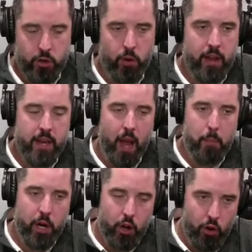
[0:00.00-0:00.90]
So
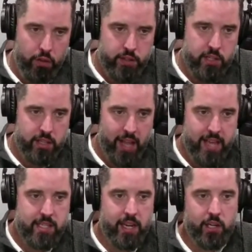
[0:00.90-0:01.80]
I'm going to call this
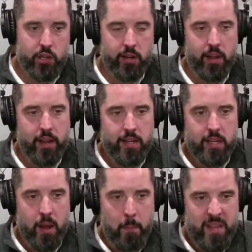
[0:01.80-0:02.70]
last section
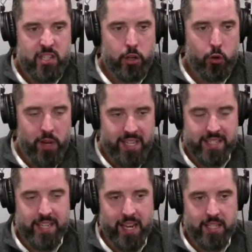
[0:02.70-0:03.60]
Mystical
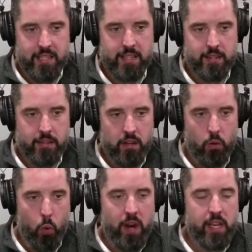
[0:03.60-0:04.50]
Insights.
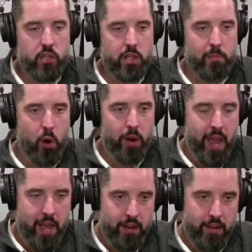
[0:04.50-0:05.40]
What is the
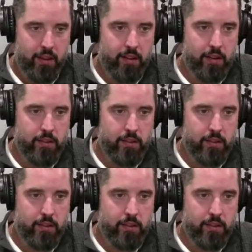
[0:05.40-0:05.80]
monad?